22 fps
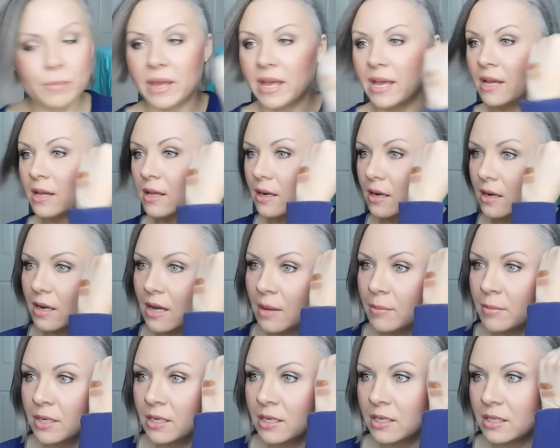man,
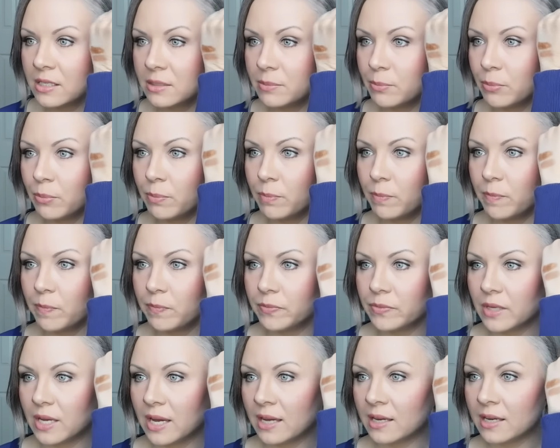I'm gonna need to,
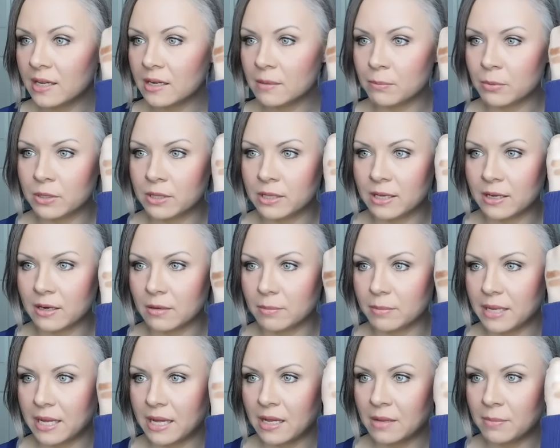I gotta put that on
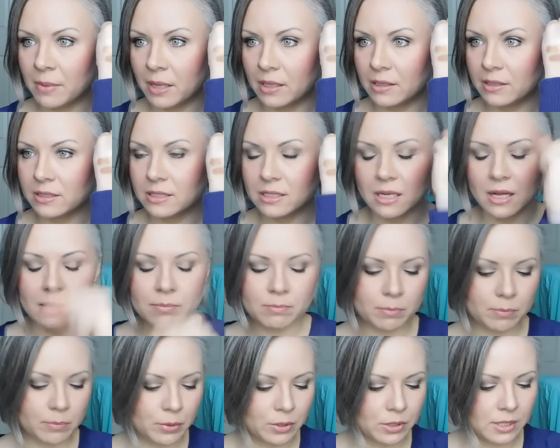my eyeballs. I'll
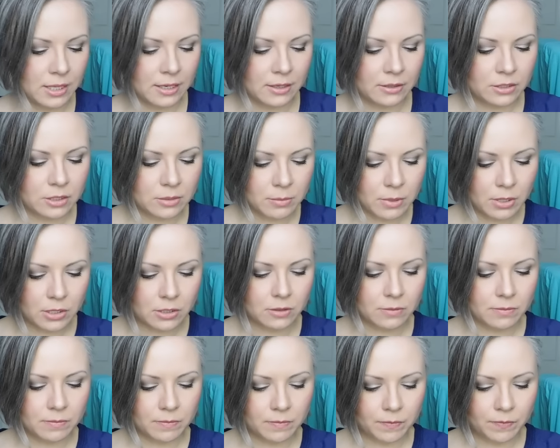put that on
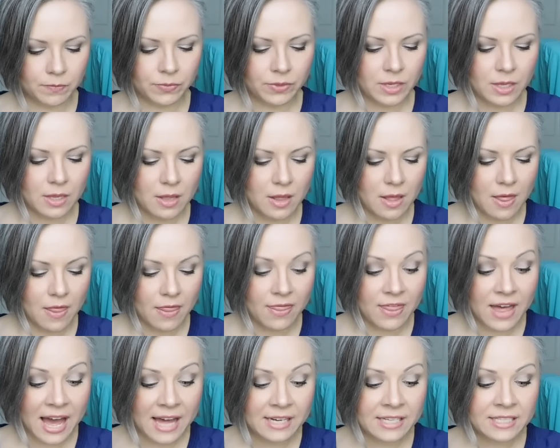tomorrow.
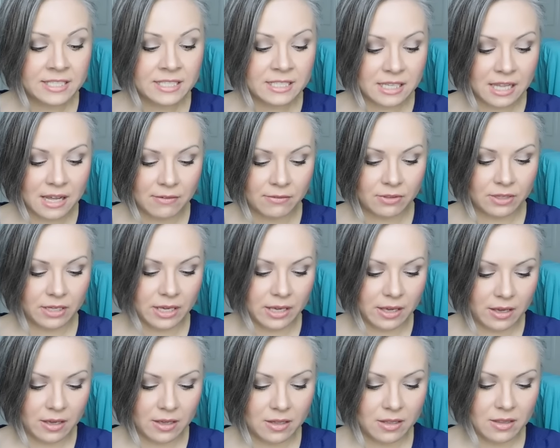That is
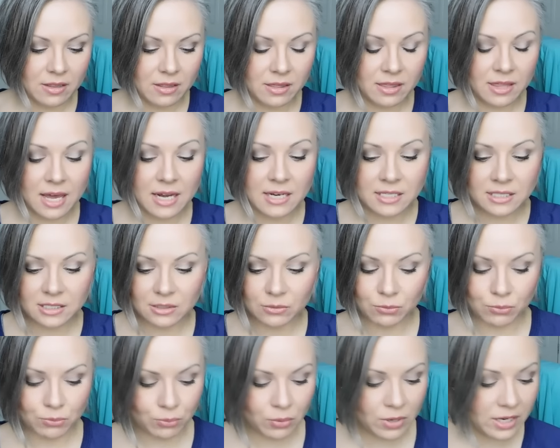lovely. That is
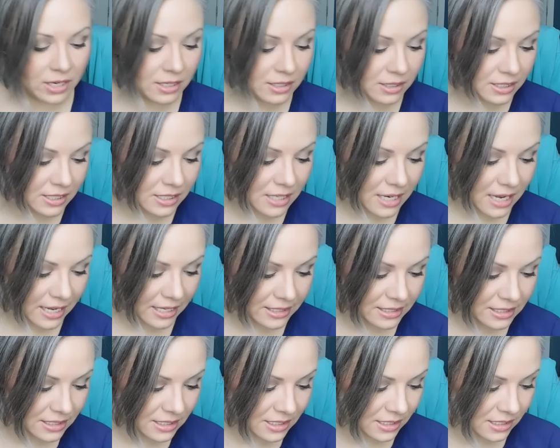a really
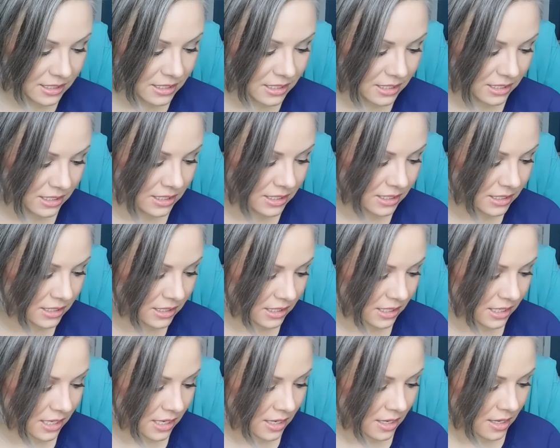nice
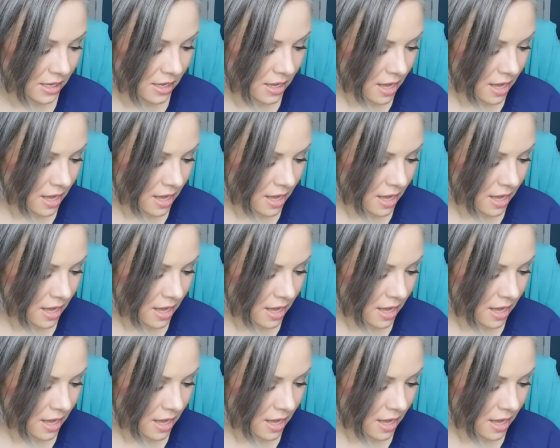consistency.